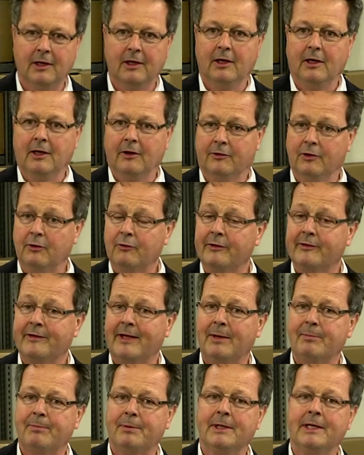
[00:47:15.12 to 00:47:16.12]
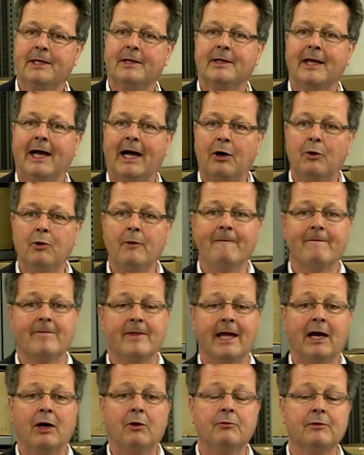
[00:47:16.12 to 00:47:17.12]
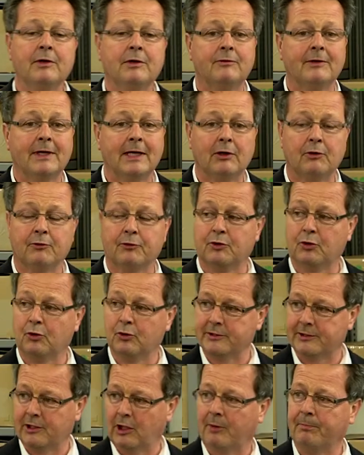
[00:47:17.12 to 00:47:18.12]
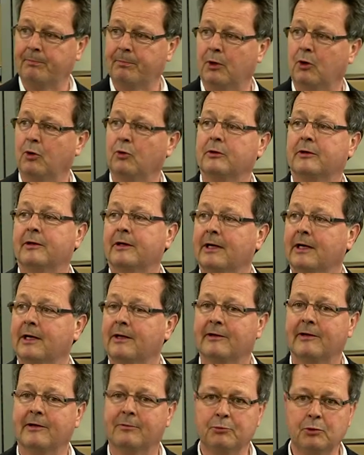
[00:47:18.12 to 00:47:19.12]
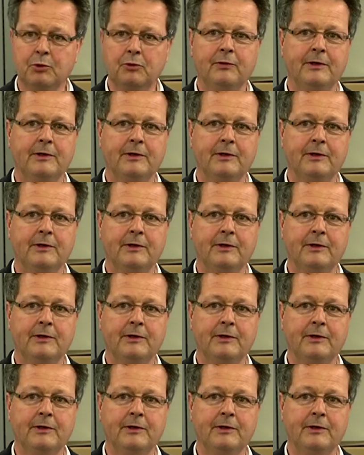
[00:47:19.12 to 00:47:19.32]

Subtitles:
So what's happening now? Now we will of course upload this movie.